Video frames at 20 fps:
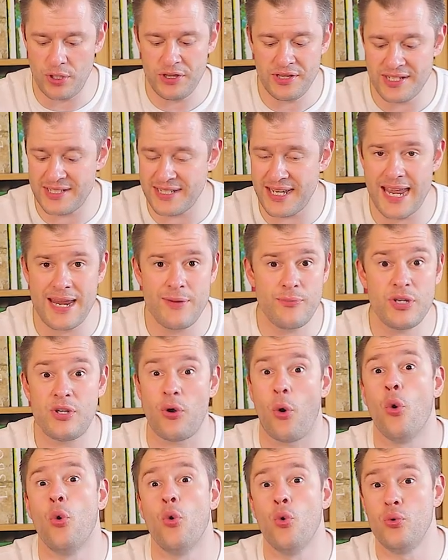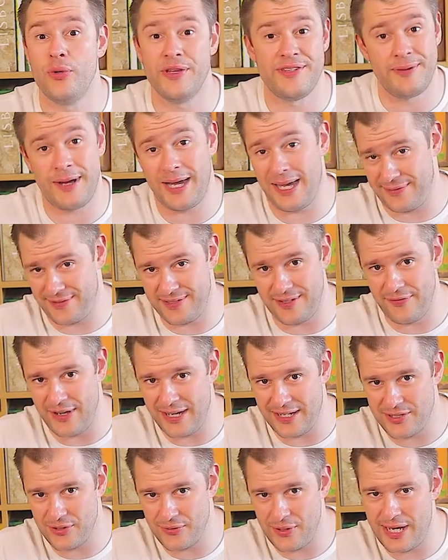won this game with all the paths to
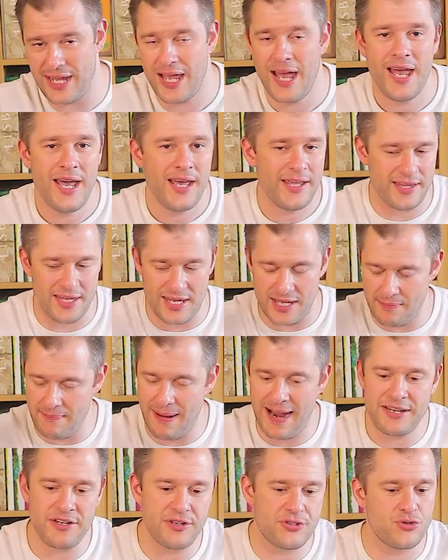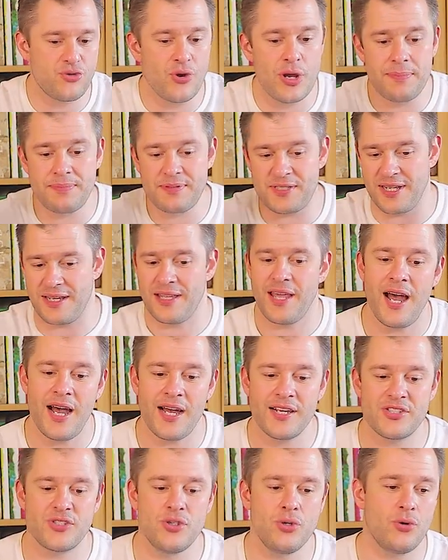victory. The manuscripts, the
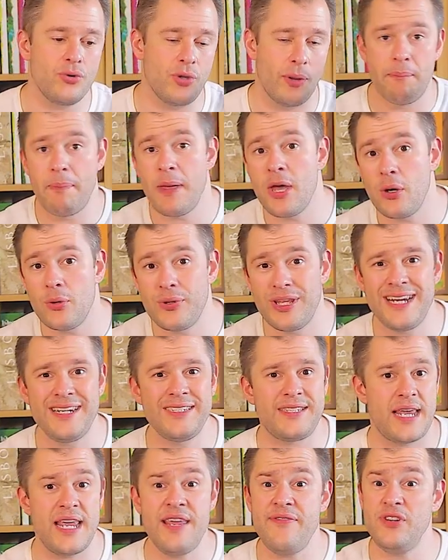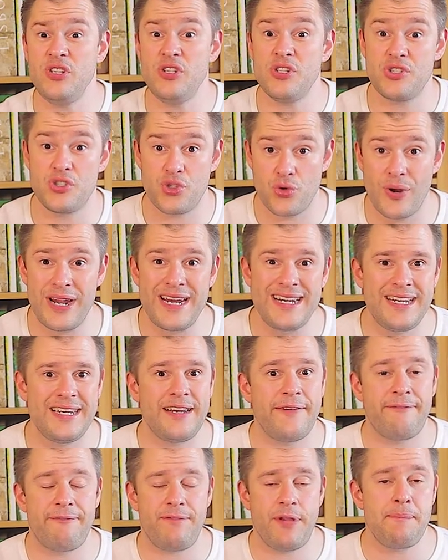castle, the buildings, even just
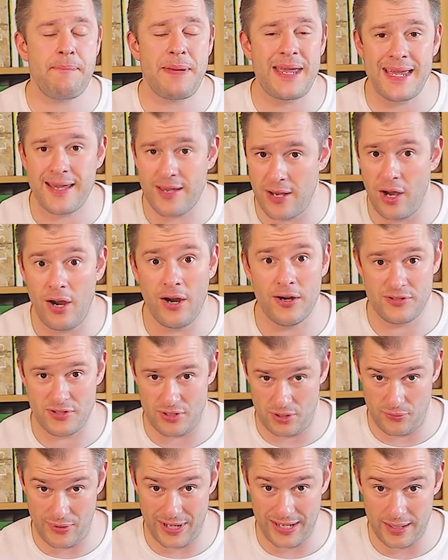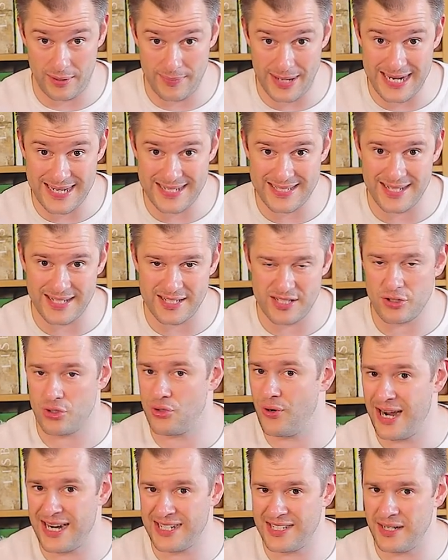trading and flipping cards on a regular basis and
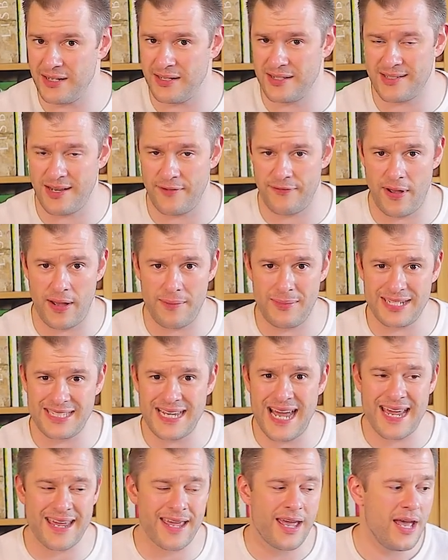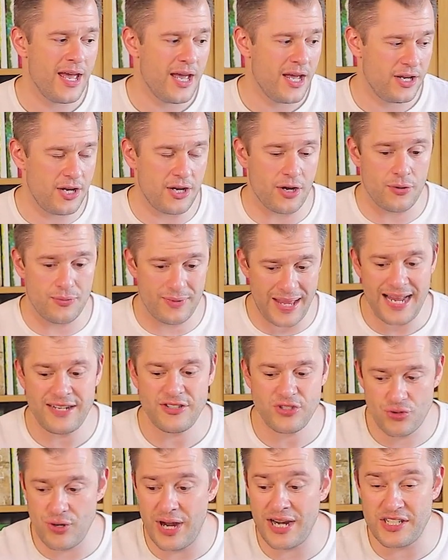trashing stuff out of my deck. You know,
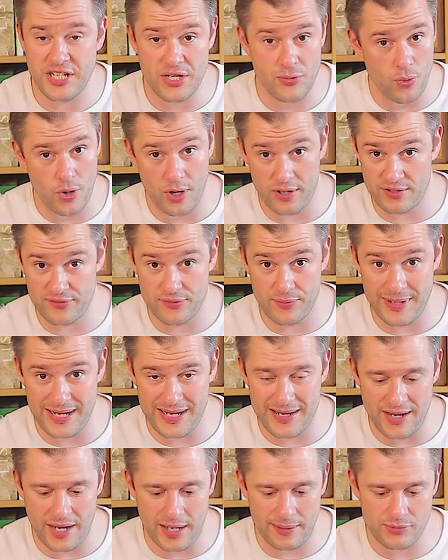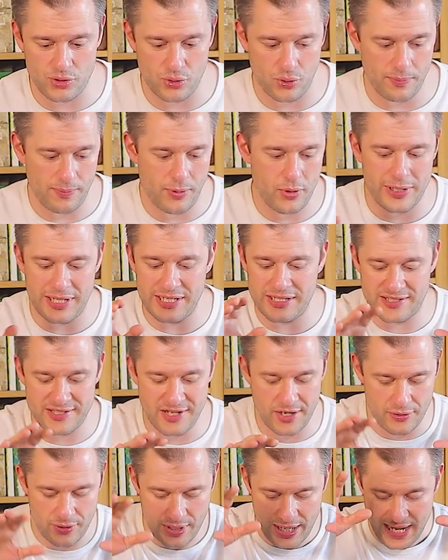that strategy works for me up to a point.
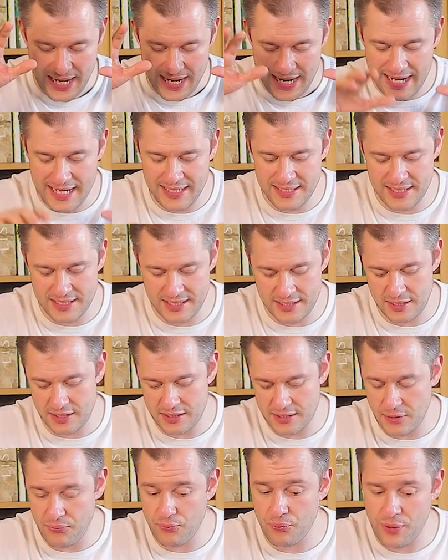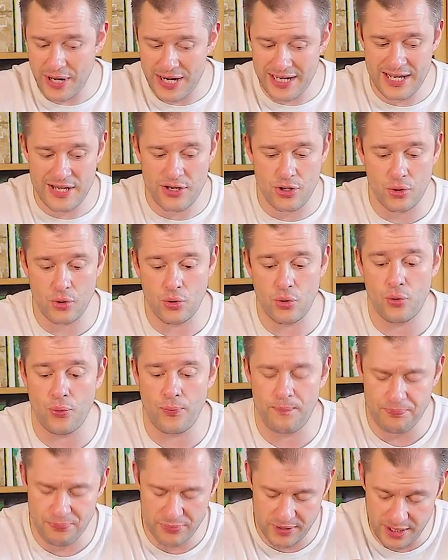So it's just a really
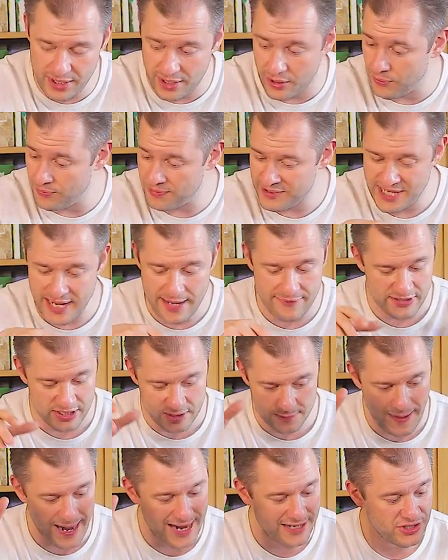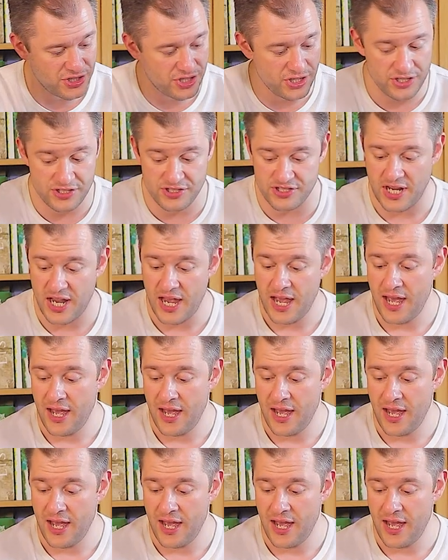cool, you know, set of expansions.